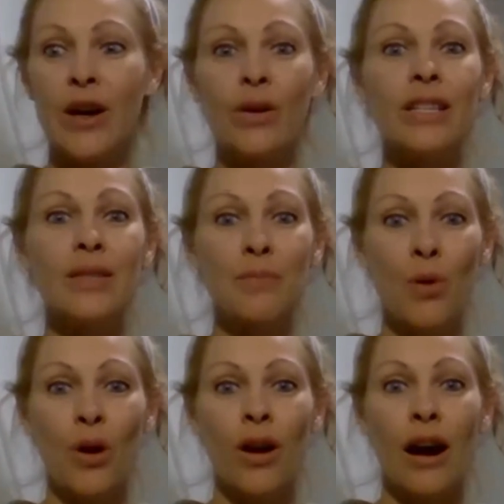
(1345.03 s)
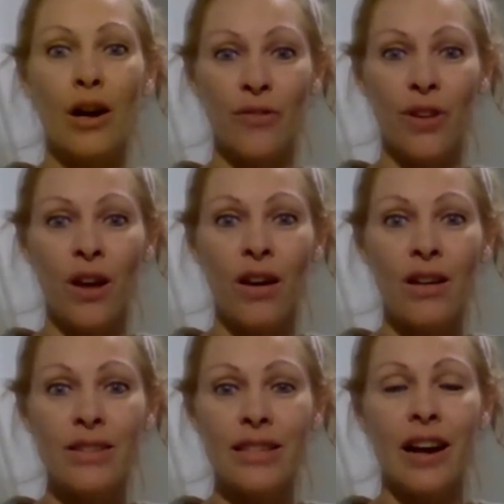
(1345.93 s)
notice more our
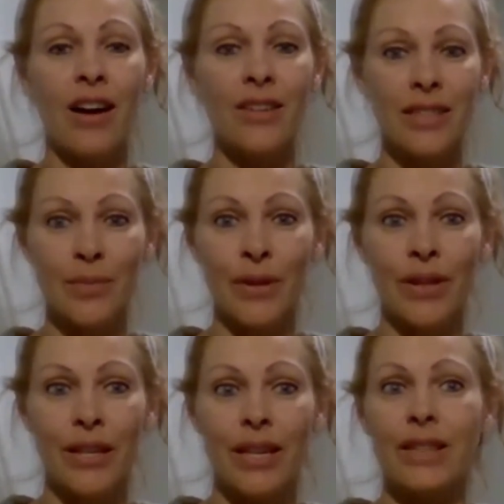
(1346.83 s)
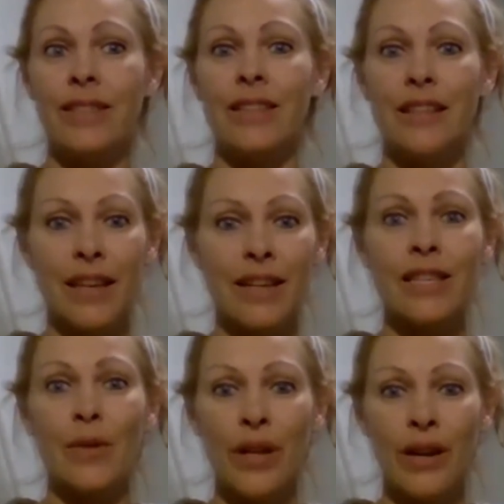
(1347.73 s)
flaws and our disabilities and the things
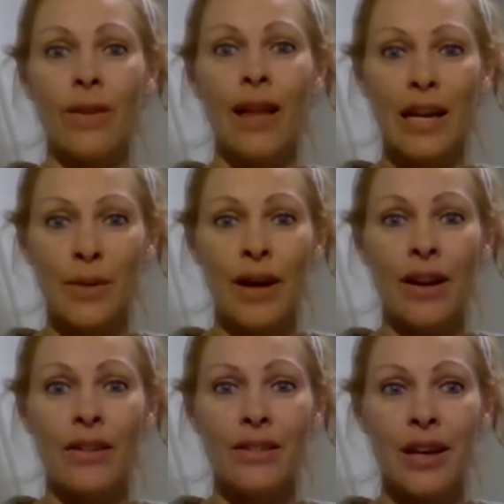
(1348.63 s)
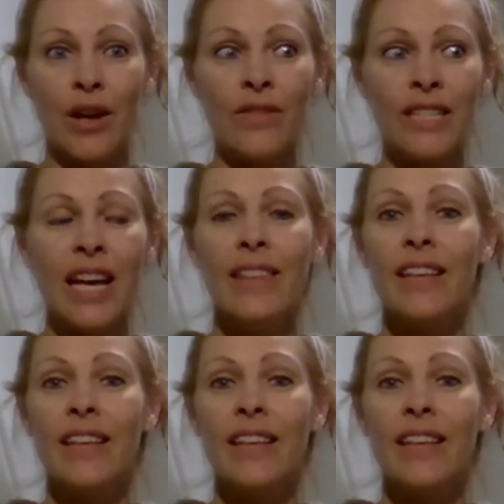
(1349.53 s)
that we don't like about ourselves